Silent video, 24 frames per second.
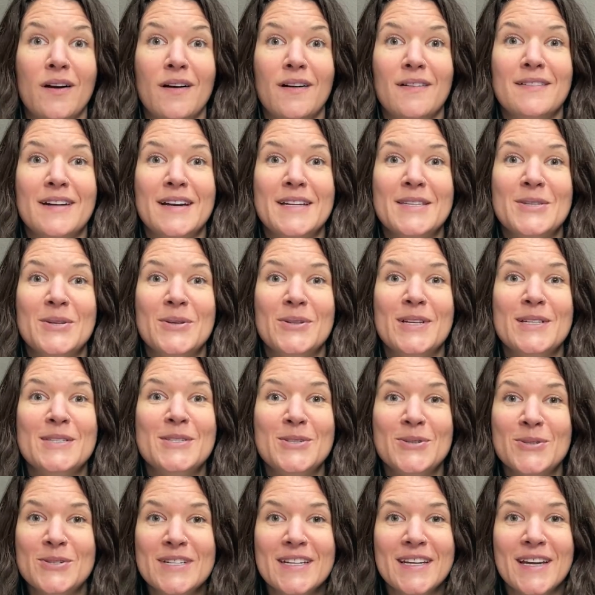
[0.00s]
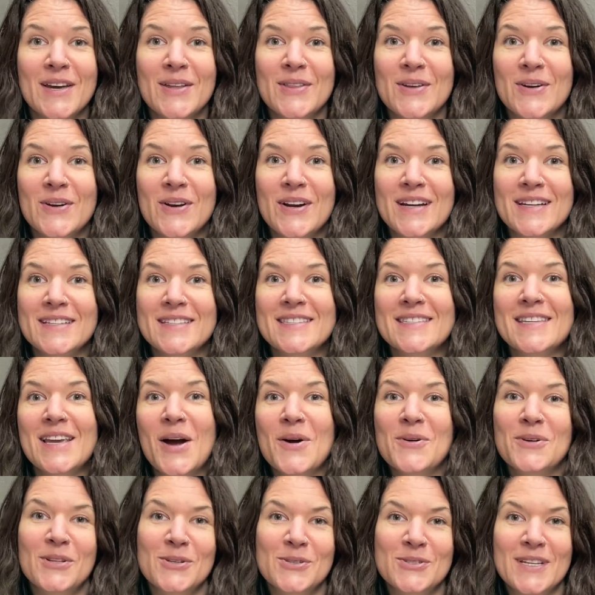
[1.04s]
All right, so let's do it together and see how
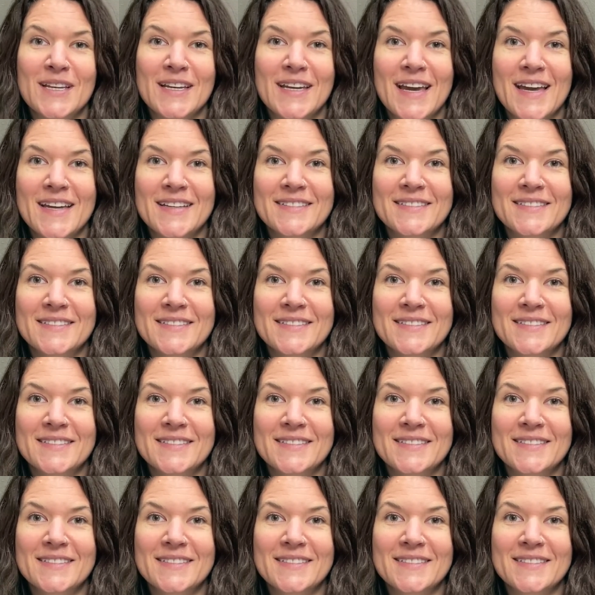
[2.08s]
close I get.